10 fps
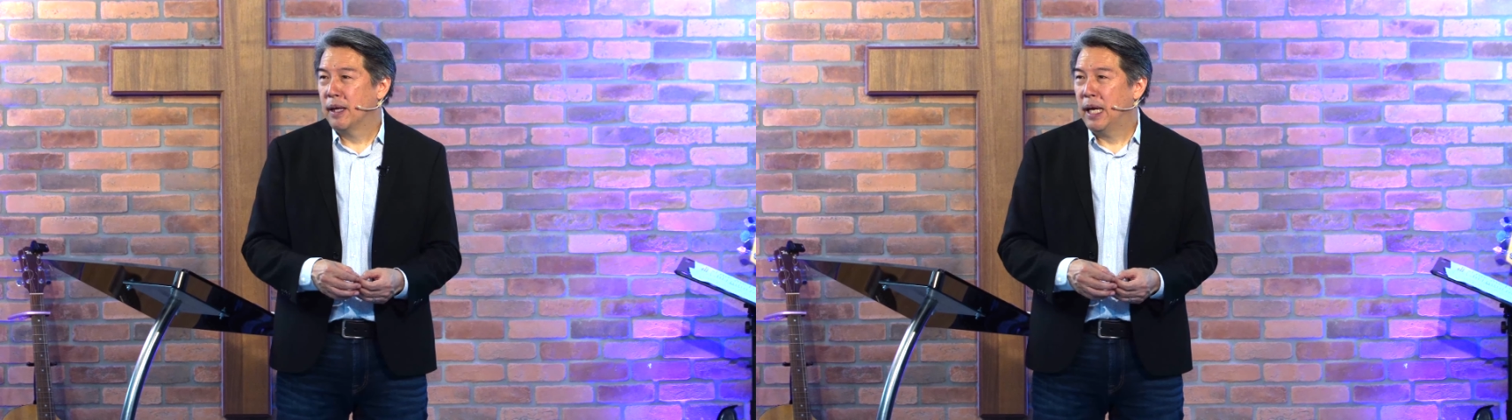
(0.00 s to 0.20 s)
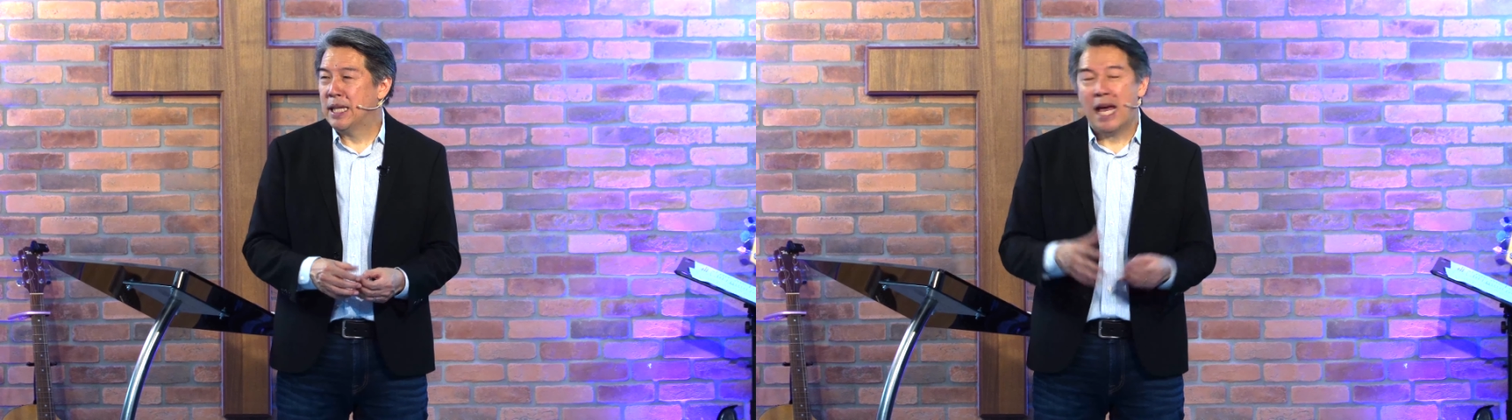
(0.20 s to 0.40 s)

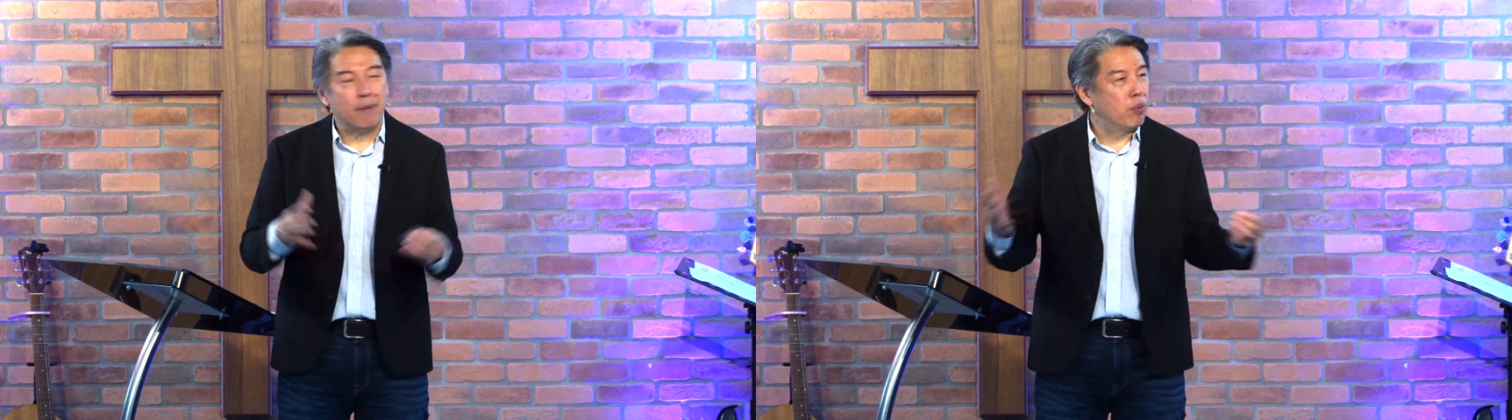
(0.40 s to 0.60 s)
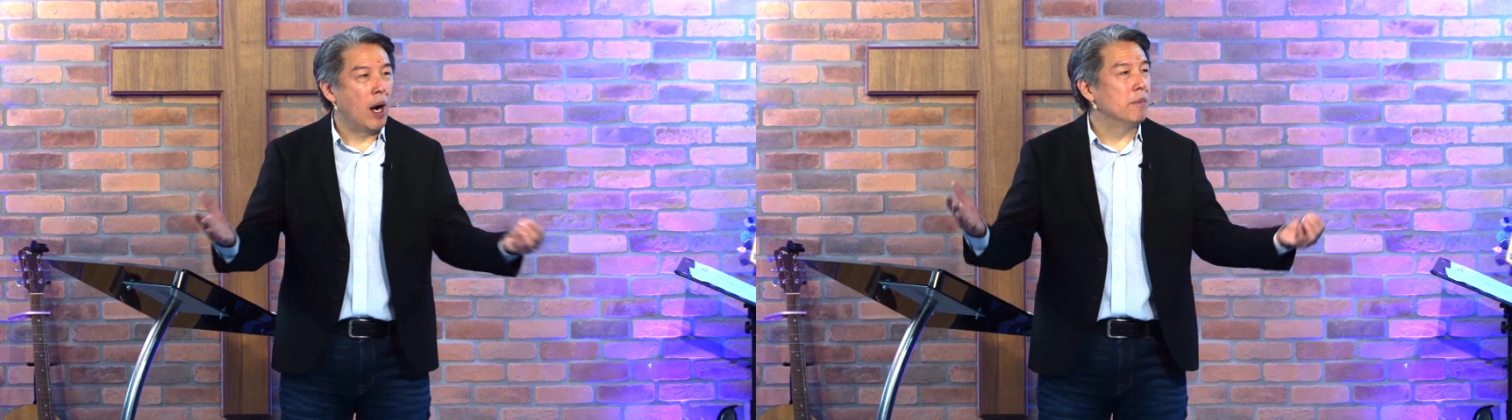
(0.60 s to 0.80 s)
And
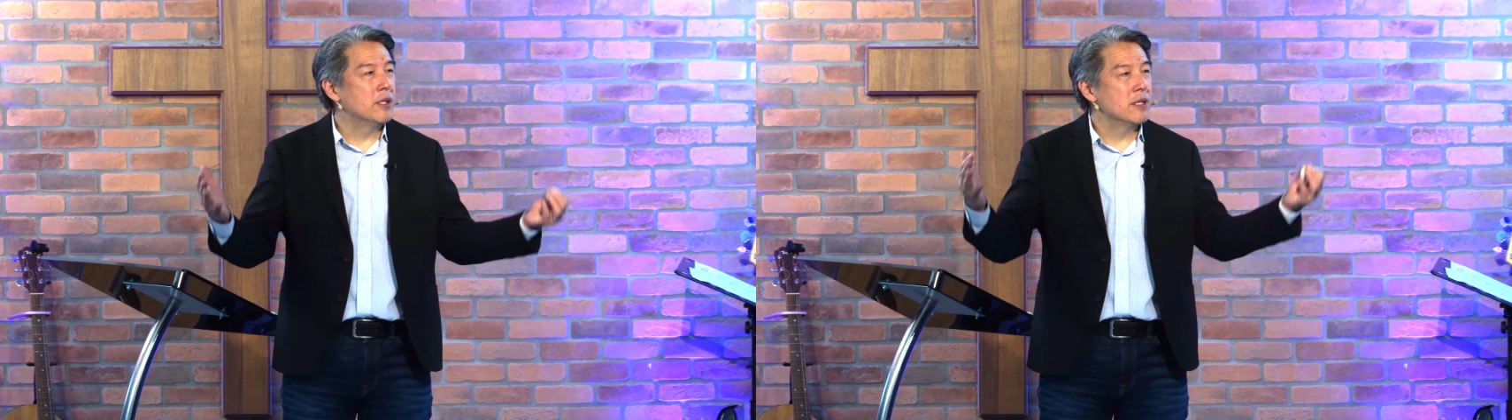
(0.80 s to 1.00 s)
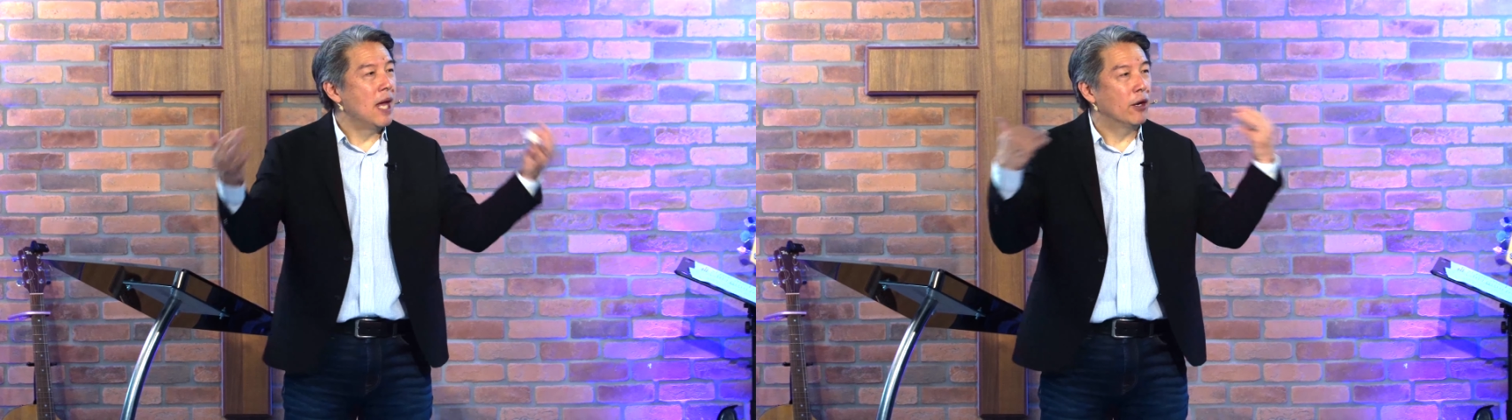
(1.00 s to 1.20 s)
that promise
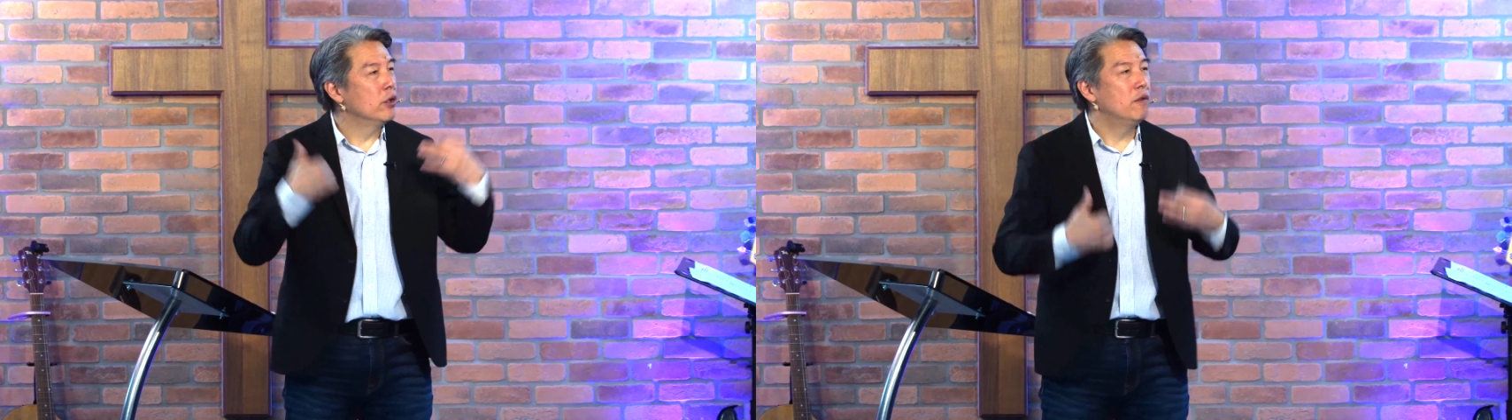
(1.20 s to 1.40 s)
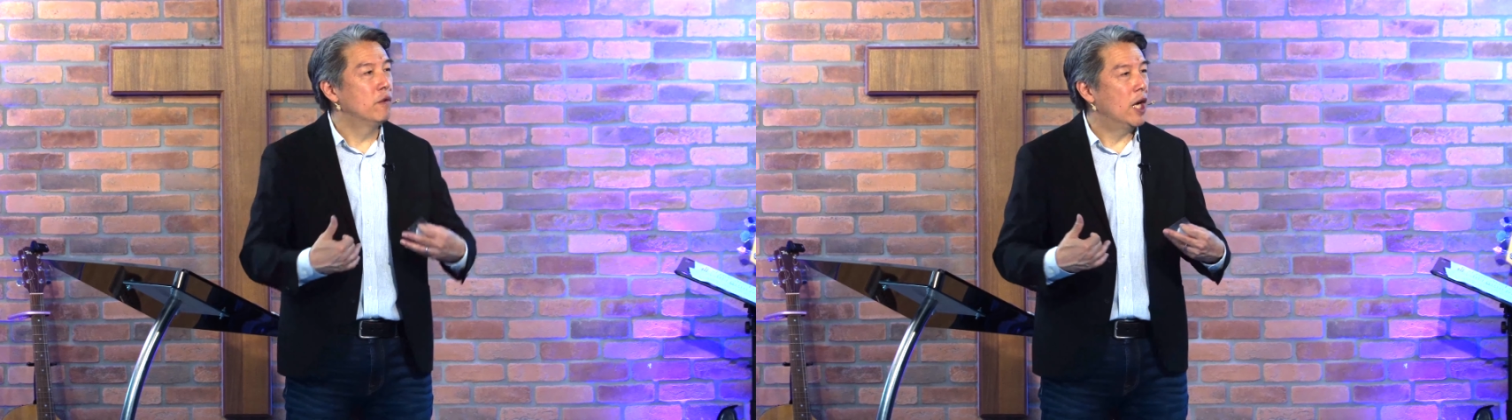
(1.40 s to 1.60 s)
is not
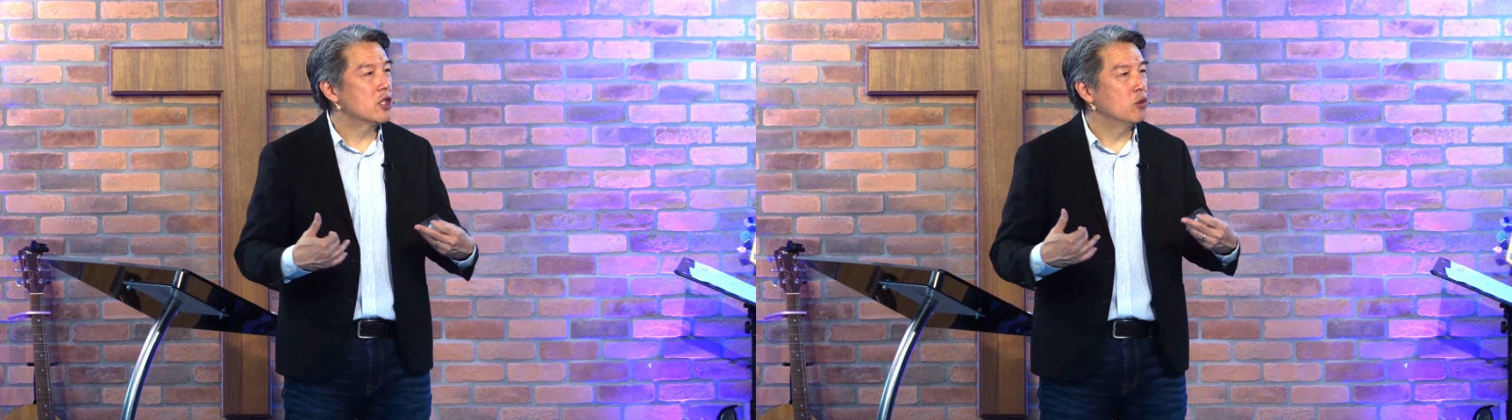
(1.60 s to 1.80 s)
only for us,